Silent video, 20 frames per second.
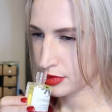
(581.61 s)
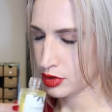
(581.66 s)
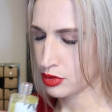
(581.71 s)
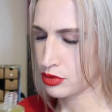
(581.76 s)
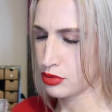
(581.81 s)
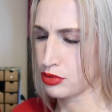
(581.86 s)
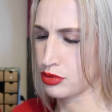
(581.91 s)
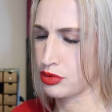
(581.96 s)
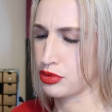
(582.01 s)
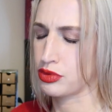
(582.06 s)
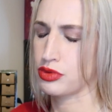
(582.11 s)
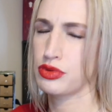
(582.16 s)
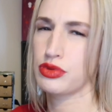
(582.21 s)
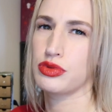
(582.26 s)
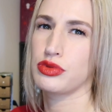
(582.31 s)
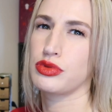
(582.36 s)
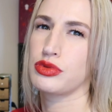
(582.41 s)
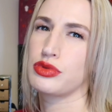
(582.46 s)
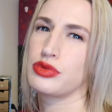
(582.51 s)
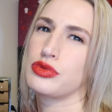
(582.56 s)
Oh,
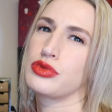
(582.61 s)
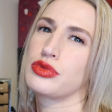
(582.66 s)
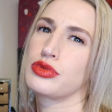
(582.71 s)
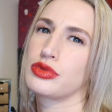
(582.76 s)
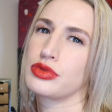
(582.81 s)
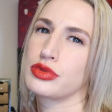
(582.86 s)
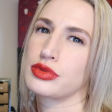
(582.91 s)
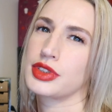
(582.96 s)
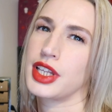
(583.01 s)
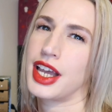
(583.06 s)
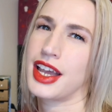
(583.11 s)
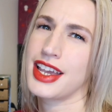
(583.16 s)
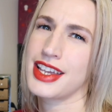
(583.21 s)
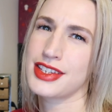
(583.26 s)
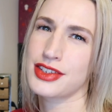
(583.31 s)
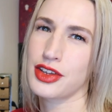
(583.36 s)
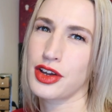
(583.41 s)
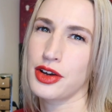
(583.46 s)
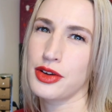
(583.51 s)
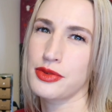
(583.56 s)
that
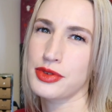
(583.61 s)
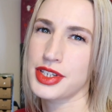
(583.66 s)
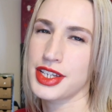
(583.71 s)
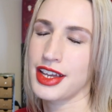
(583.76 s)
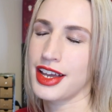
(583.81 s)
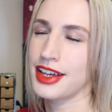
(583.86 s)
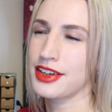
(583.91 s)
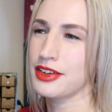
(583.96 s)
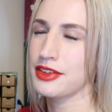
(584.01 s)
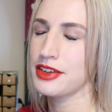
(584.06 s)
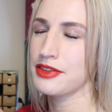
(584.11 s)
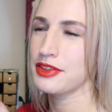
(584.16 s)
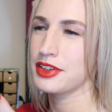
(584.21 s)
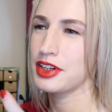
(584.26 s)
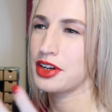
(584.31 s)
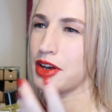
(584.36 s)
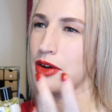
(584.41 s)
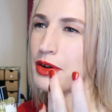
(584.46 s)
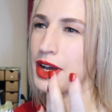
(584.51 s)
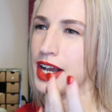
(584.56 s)
is cozy. I don't even
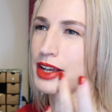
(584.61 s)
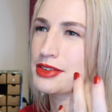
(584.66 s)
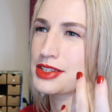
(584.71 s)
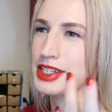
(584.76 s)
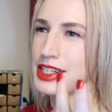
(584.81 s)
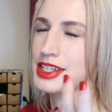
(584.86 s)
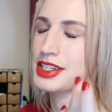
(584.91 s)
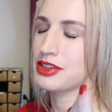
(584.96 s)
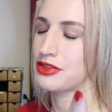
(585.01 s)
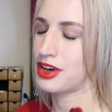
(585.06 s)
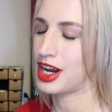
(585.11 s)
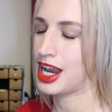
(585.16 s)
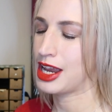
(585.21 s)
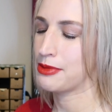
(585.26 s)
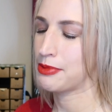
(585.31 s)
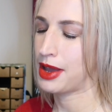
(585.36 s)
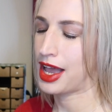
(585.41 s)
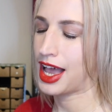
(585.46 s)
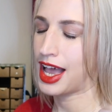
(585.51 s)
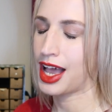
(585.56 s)
know how to
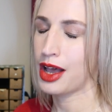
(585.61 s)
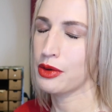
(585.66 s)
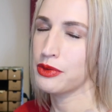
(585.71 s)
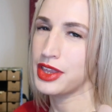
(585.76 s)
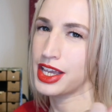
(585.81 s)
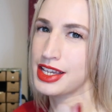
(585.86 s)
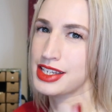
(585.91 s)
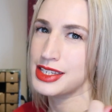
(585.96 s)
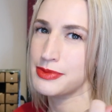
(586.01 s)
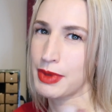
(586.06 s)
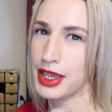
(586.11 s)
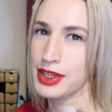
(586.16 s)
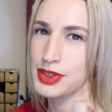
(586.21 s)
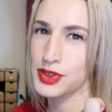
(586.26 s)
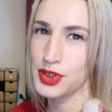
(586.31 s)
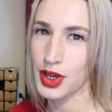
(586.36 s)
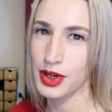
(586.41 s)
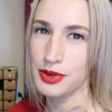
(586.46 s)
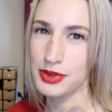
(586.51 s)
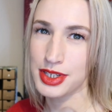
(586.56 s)
describe how that smells
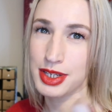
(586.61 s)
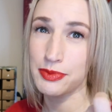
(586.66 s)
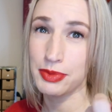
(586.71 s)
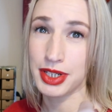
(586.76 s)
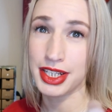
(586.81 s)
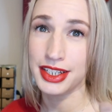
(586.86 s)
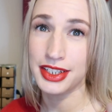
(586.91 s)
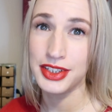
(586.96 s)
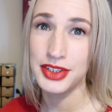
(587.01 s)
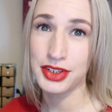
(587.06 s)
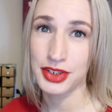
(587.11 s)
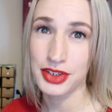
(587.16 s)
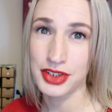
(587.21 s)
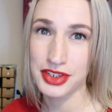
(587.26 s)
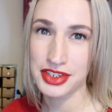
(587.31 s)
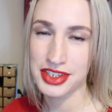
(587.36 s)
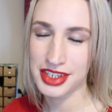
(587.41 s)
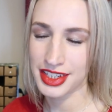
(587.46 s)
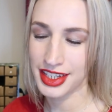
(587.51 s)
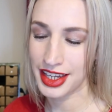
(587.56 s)
cozy, but it
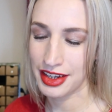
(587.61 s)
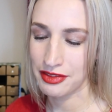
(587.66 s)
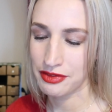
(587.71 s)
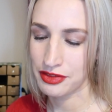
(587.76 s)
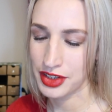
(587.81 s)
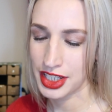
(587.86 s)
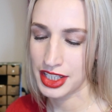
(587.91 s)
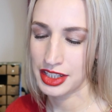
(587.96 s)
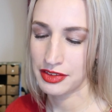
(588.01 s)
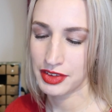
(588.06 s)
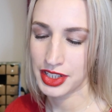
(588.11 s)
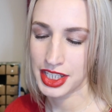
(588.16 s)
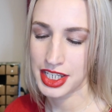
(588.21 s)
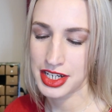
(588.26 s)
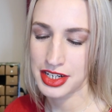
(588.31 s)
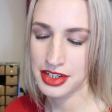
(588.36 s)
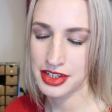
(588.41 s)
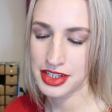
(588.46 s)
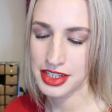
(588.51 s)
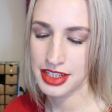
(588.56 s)
does. It really, really
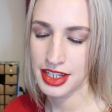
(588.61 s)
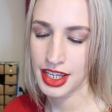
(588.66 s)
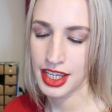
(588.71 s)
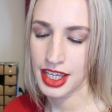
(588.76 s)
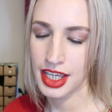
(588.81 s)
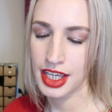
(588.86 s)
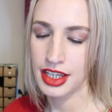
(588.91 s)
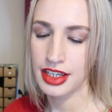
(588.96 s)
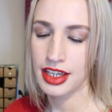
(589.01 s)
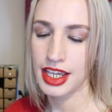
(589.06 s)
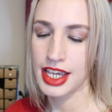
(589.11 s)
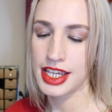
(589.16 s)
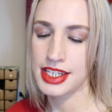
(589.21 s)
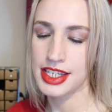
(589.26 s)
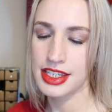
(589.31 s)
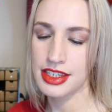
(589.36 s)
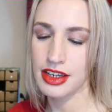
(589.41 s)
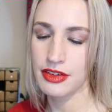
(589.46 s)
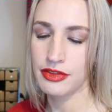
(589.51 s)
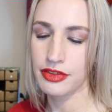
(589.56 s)
does. It
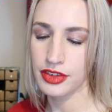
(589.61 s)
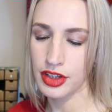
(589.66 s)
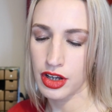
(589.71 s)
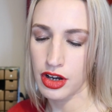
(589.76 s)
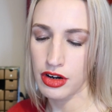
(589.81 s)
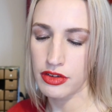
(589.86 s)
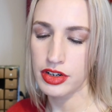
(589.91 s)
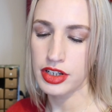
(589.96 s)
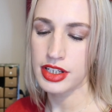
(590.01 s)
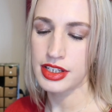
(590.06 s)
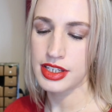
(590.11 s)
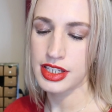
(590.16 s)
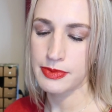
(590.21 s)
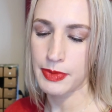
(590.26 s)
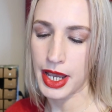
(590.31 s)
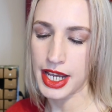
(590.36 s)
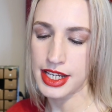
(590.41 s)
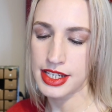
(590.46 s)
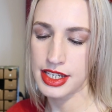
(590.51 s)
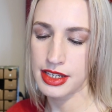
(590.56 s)
says a floral
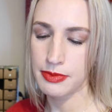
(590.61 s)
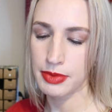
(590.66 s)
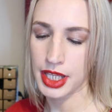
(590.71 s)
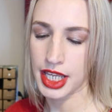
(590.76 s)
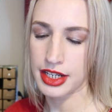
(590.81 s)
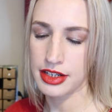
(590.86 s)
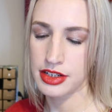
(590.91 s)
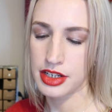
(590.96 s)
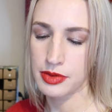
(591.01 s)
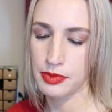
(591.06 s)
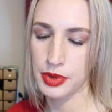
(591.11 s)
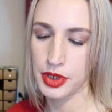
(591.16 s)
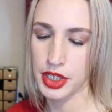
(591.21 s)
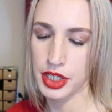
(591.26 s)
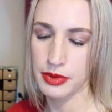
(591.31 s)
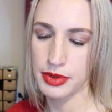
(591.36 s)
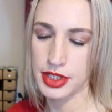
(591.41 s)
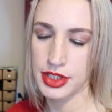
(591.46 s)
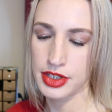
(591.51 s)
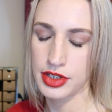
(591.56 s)
spicy blend to put
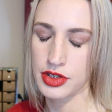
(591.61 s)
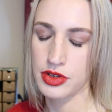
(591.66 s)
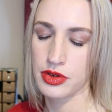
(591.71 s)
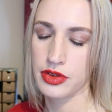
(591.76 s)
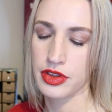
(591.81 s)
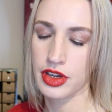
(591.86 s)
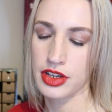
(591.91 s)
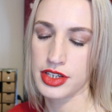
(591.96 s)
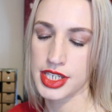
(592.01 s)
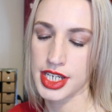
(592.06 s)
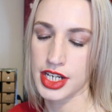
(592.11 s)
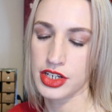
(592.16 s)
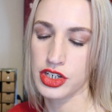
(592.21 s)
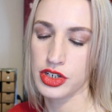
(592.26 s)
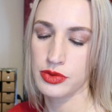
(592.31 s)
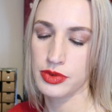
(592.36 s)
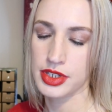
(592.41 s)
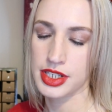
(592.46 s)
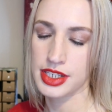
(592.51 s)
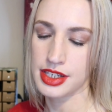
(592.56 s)
you in touch with your
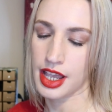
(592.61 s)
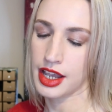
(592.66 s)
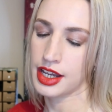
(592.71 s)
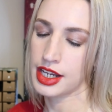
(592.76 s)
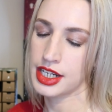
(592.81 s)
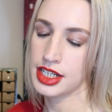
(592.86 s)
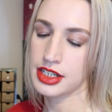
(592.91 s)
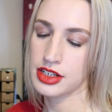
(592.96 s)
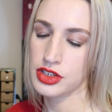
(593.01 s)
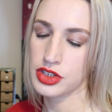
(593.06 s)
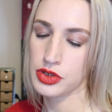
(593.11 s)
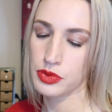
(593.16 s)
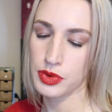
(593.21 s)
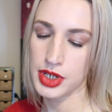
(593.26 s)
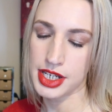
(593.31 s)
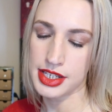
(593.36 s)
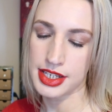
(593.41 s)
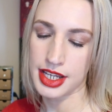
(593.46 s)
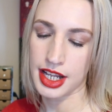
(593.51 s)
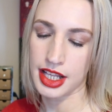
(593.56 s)
sensual side.
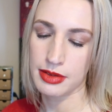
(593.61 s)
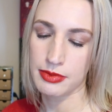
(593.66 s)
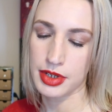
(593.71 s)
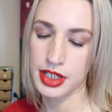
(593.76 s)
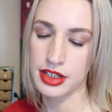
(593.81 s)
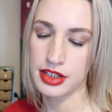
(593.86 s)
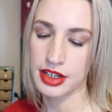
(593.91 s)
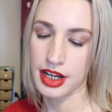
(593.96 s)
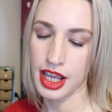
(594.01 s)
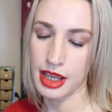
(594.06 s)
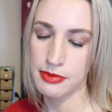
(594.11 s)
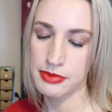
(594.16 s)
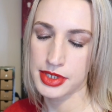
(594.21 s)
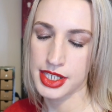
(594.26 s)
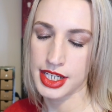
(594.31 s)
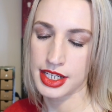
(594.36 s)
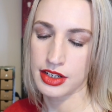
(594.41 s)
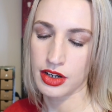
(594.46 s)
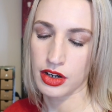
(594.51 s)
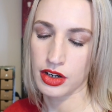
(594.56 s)
Sweet almond and hemp
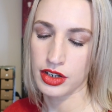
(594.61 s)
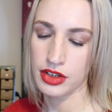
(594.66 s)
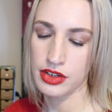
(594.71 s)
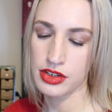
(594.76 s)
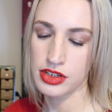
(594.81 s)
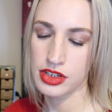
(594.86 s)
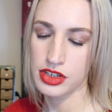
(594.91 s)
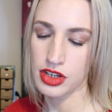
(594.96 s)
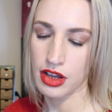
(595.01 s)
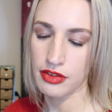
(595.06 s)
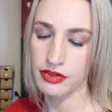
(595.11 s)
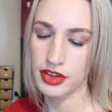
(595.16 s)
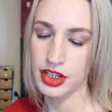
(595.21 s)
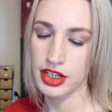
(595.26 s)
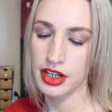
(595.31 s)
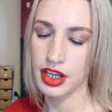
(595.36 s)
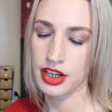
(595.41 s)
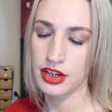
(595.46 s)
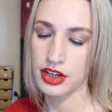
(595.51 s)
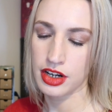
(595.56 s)
seed oils
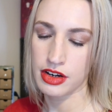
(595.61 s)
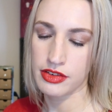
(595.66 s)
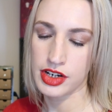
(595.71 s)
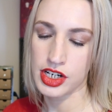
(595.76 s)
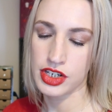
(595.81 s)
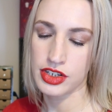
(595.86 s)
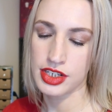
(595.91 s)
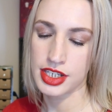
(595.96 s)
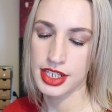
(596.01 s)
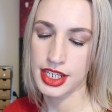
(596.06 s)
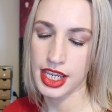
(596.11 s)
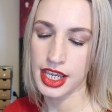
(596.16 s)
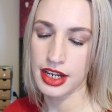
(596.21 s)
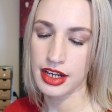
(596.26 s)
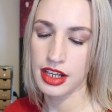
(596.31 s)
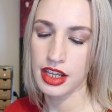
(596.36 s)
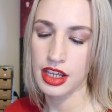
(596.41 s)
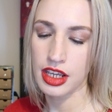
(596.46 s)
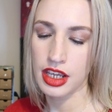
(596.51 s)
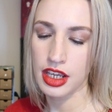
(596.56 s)
soften and nourish the
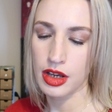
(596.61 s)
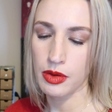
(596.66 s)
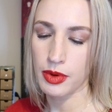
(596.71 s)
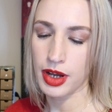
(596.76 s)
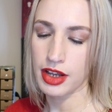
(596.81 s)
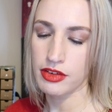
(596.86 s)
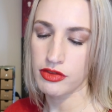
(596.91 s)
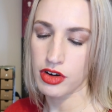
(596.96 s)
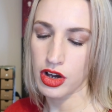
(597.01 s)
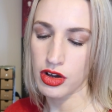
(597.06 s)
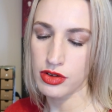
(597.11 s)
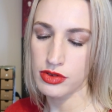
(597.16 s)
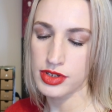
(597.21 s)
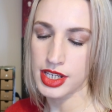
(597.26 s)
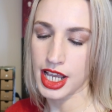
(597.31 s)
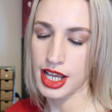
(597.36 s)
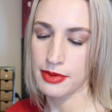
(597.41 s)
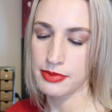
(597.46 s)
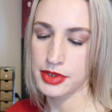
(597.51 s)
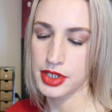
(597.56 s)
skin, while rose,
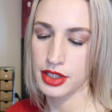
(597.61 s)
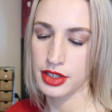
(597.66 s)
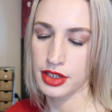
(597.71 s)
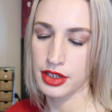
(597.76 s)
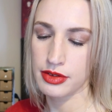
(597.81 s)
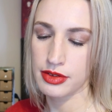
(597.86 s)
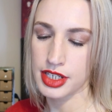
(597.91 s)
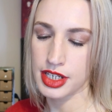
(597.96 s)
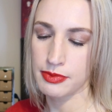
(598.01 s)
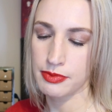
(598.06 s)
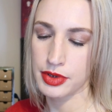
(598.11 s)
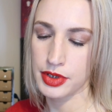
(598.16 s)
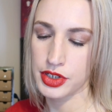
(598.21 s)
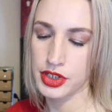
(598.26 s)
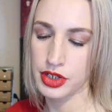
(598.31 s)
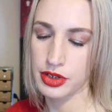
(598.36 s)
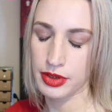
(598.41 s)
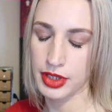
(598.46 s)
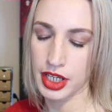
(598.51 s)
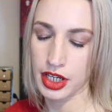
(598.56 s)
absolute and
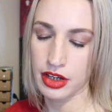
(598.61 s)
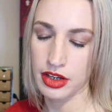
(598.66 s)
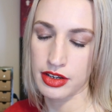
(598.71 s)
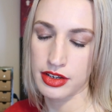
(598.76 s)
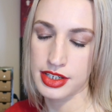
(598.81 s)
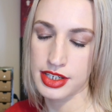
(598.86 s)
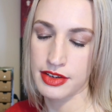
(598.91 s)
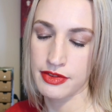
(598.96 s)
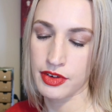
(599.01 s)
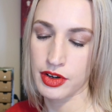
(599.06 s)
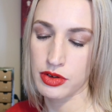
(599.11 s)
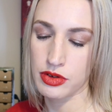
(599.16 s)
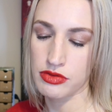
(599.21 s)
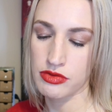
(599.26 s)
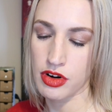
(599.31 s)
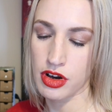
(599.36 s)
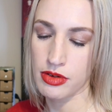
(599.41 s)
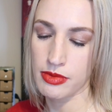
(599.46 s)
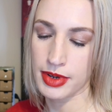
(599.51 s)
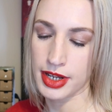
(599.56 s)
patchouli oils evoke
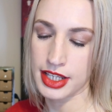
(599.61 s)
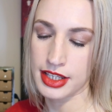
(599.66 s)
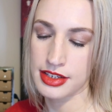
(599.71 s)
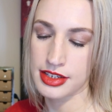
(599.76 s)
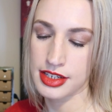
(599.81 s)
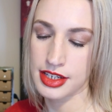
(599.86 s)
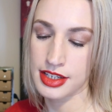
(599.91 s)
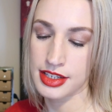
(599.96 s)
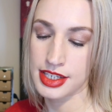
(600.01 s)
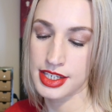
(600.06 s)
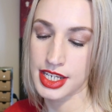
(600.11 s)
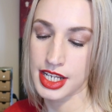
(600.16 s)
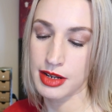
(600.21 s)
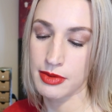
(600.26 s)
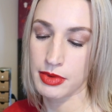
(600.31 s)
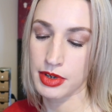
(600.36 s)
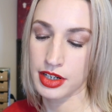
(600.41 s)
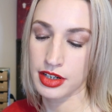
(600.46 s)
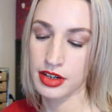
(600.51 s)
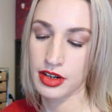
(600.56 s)
romance, and
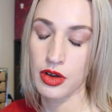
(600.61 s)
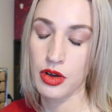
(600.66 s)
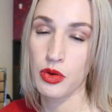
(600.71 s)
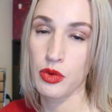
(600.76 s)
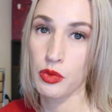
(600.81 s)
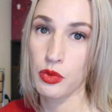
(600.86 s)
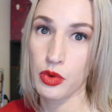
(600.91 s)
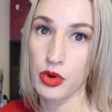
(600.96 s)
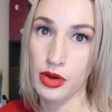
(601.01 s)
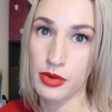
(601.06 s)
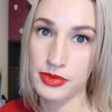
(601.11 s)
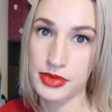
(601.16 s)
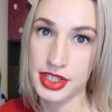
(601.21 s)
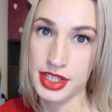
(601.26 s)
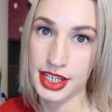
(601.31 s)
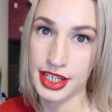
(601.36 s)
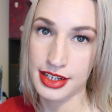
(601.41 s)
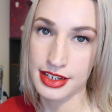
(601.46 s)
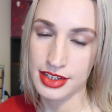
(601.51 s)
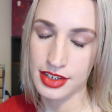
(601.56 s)
cinnamon warms
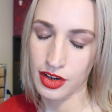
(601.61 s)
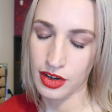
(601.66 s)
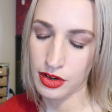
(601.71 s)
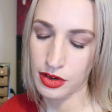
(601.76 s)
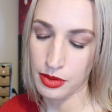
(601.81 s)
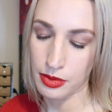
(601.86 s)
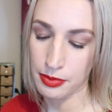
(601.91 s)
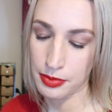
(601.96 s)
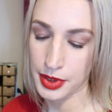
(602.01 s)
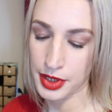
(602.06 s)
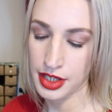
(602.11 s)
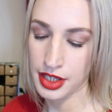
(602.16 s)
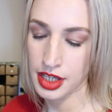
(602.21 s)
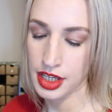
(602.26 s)
things up.